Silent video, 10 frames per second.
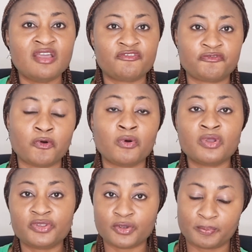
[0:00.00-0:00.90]
for
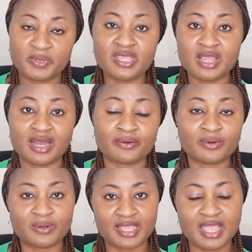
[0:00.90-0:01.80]
your PR,
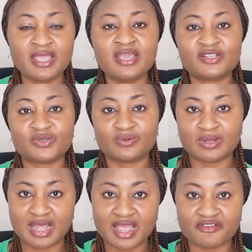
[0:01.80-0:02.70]
okay? So
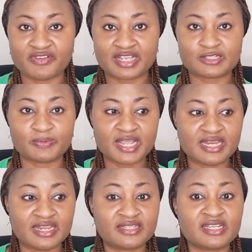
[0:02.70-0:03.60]
I have explained
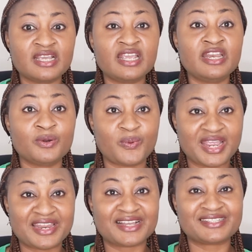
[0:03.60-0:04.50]
it in a way
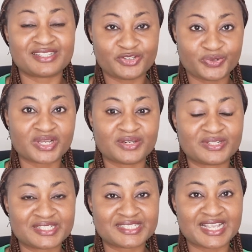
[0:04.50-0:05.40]
that you can
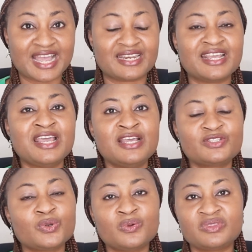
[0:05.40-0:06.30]
understand.
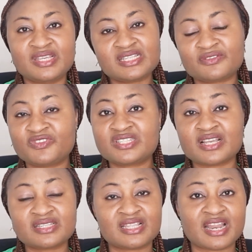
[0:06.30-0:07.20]
So these
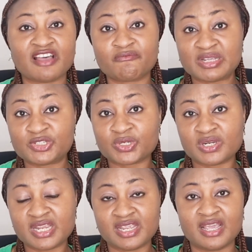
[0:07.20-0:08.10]
visas that I have mentioned
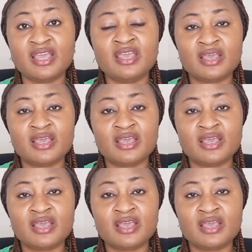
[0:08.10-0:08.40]
here,